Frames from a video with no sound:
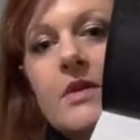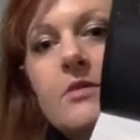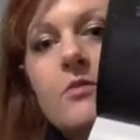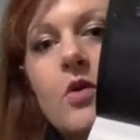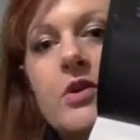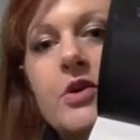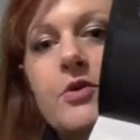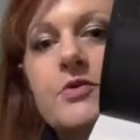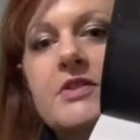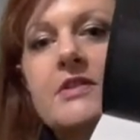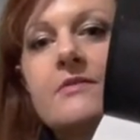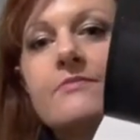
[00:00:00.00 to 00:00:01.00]
more
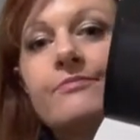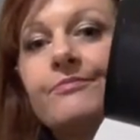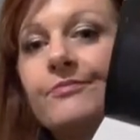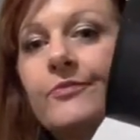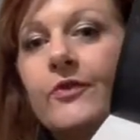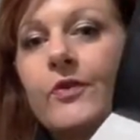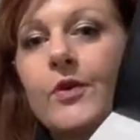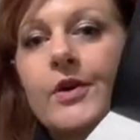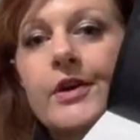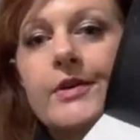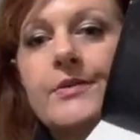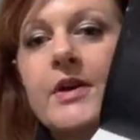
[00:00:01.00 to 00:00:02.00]
notes
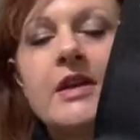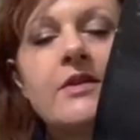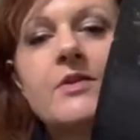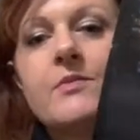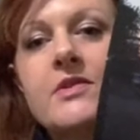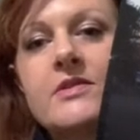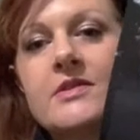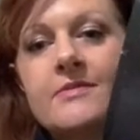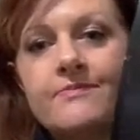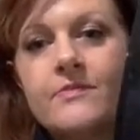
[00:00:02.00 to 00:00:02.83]
for any of the months,